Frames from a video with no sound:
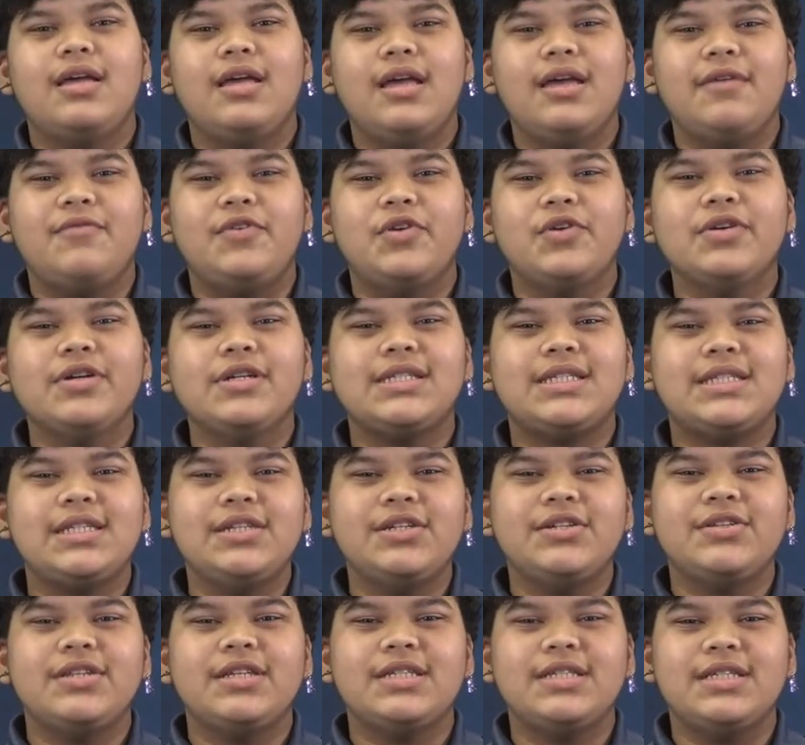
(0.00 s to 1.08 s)
If you're a
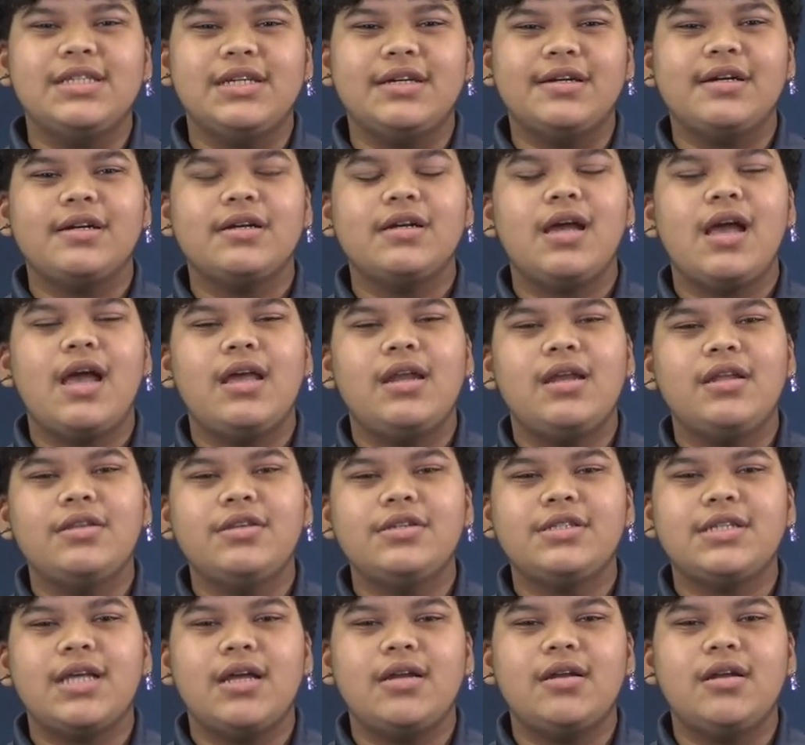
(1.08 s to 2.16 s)
senior this year and
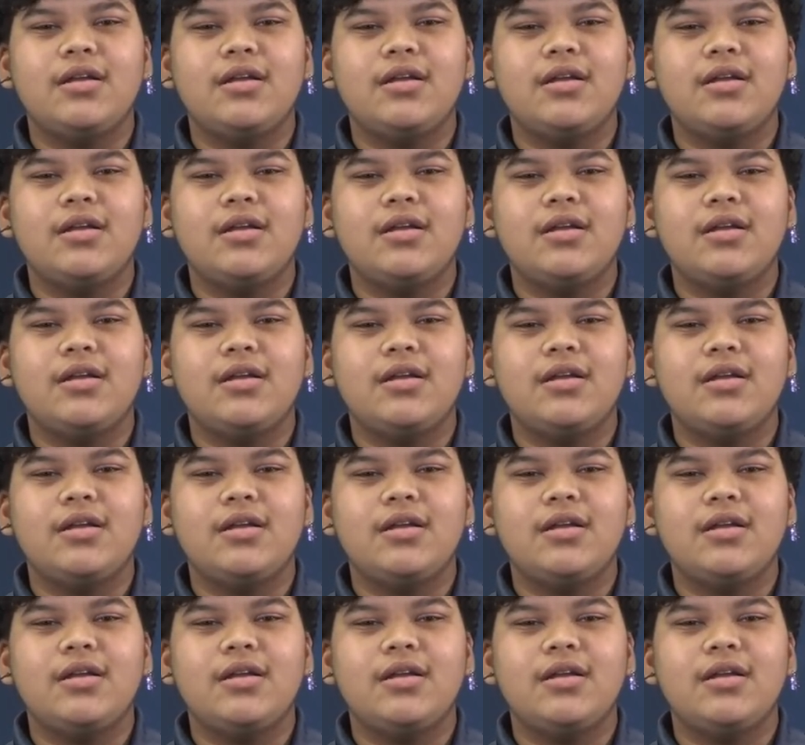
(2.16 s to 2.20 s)
understand